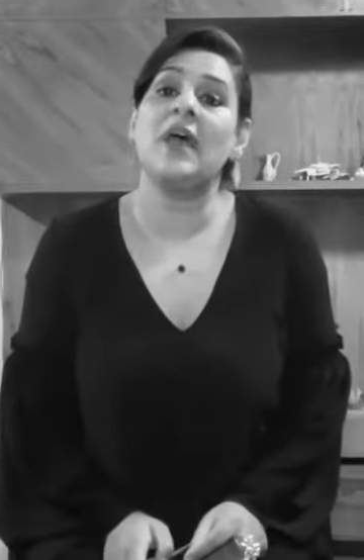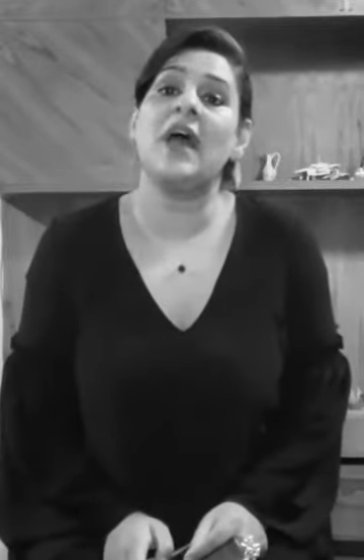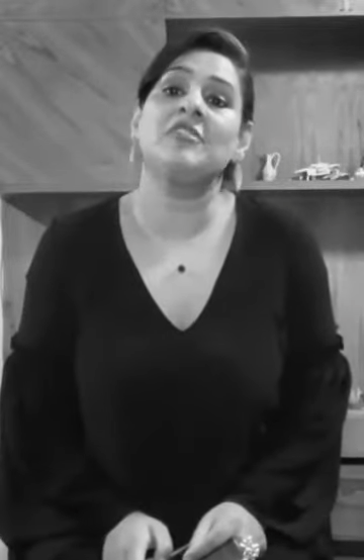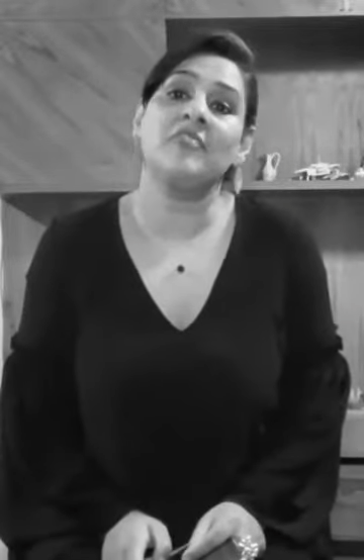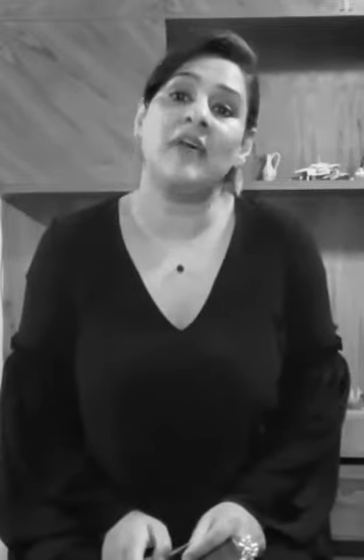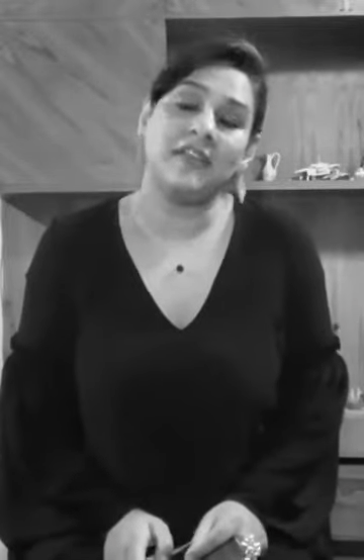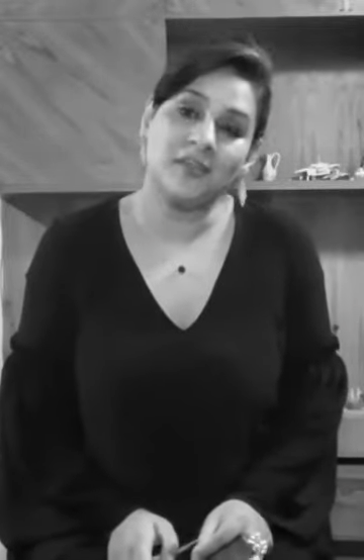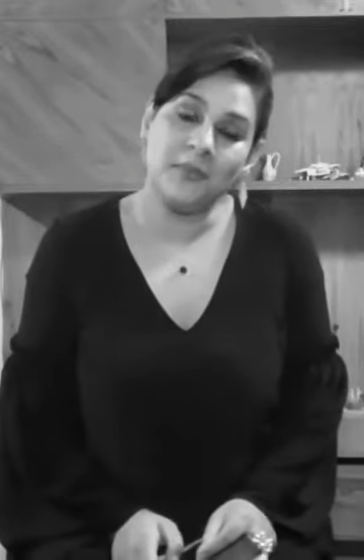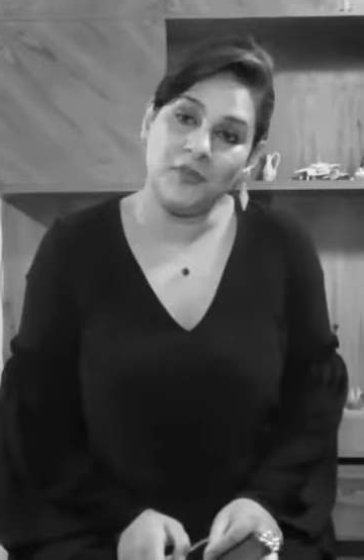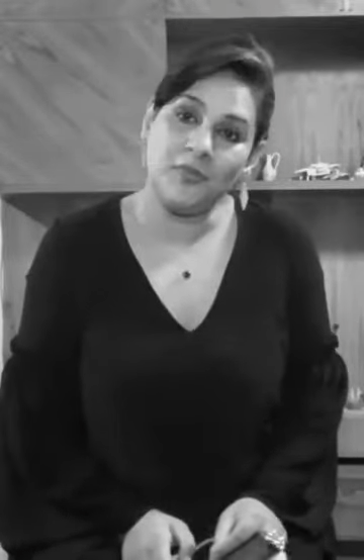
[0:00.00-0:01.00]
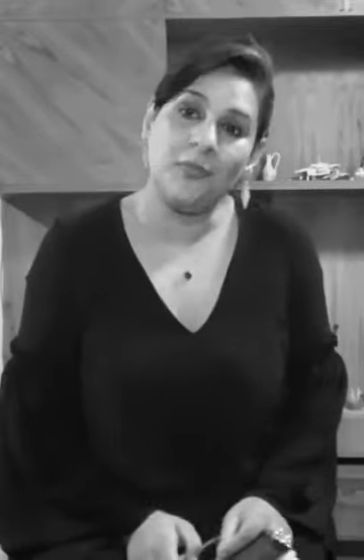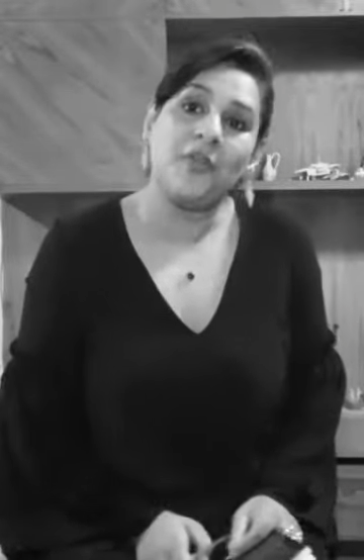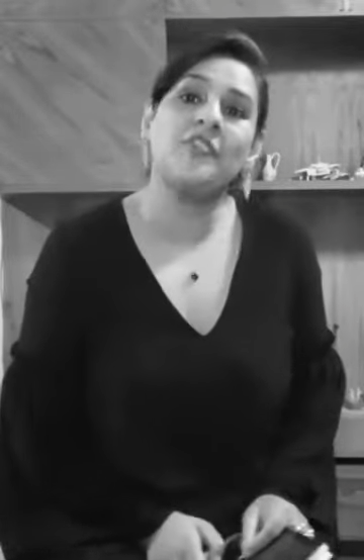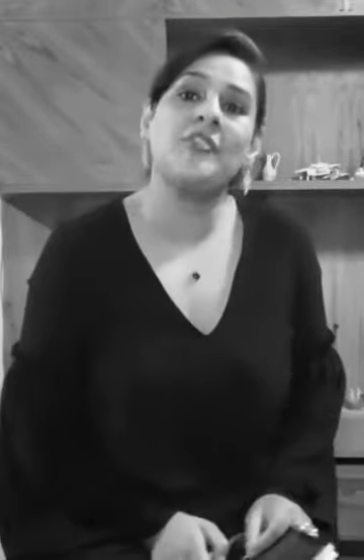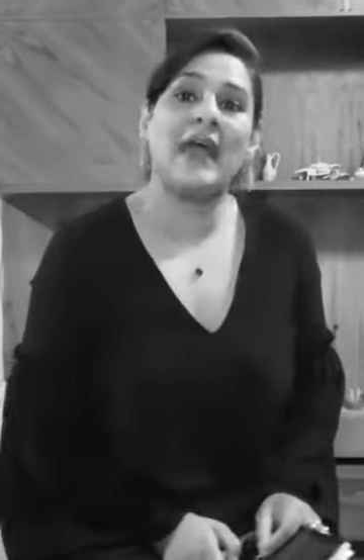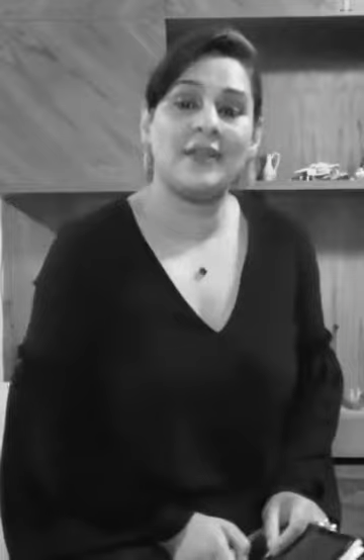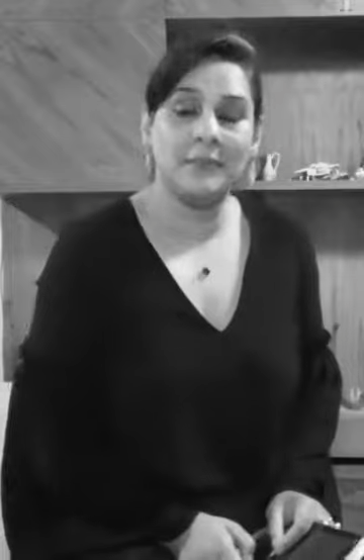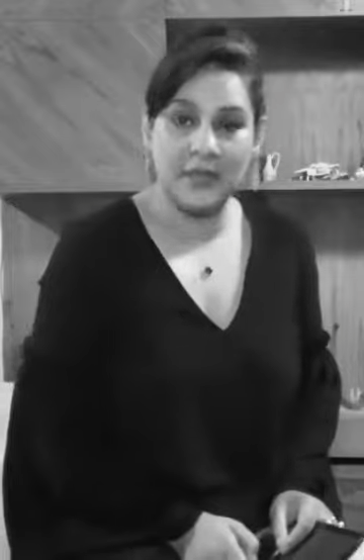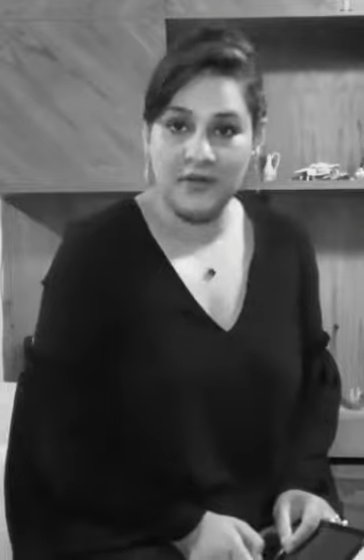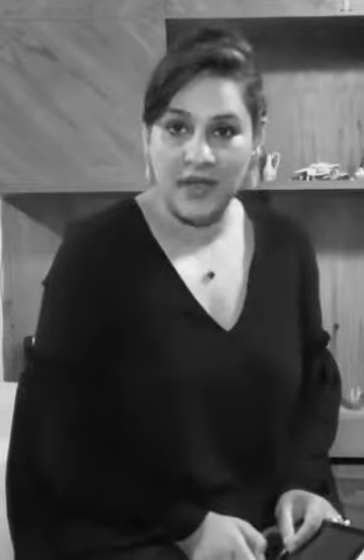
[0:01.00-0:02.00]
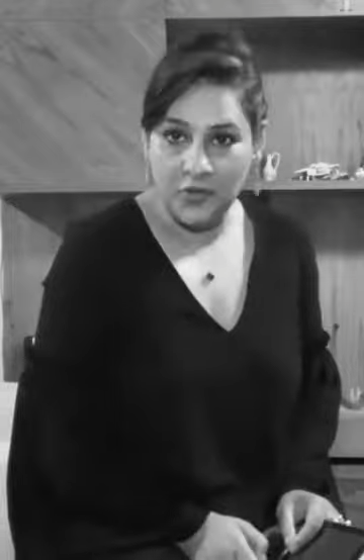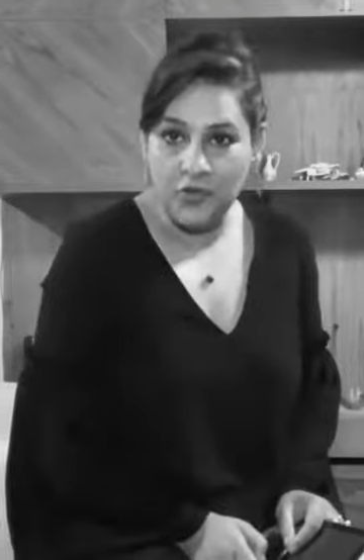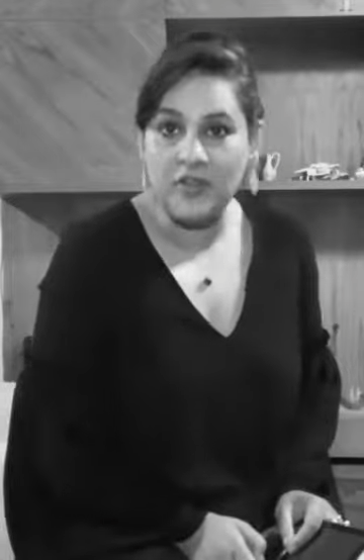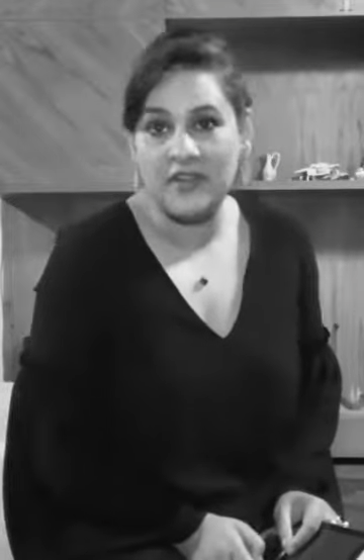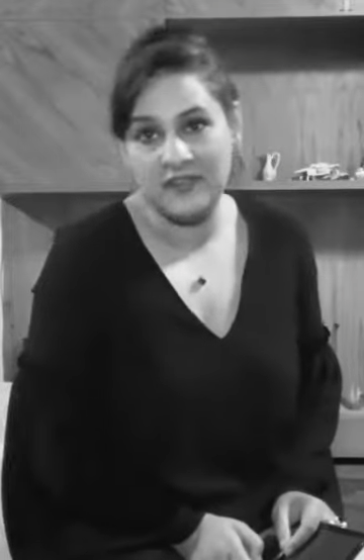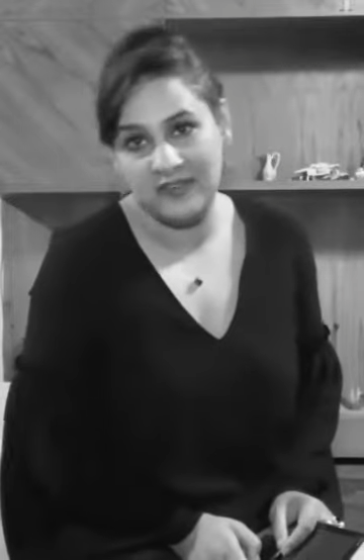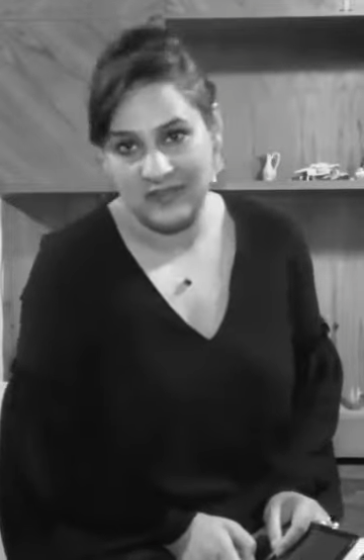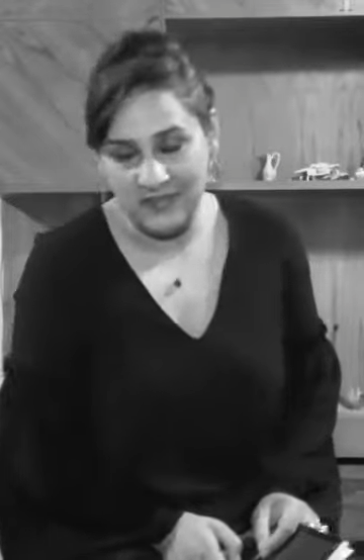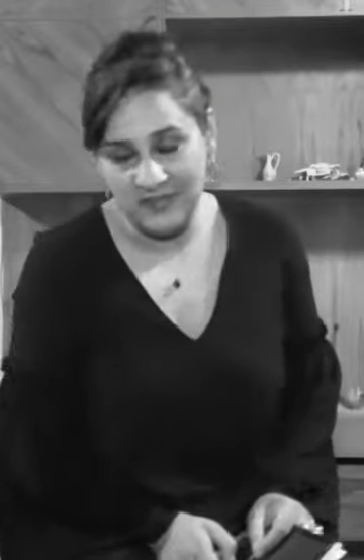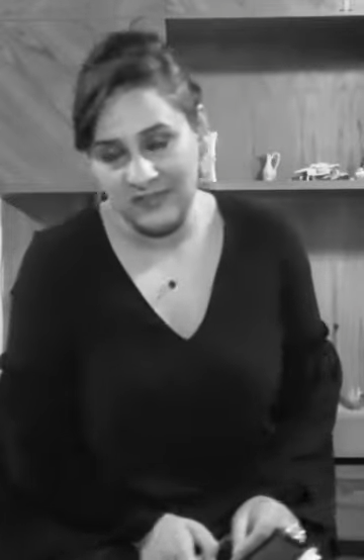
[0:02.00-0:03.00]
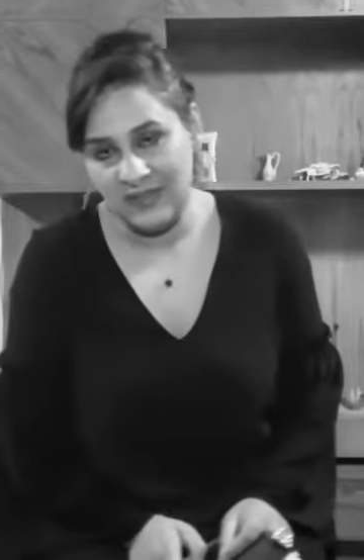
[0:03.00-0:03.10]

to have invited me to Poetry at Midnight reading series.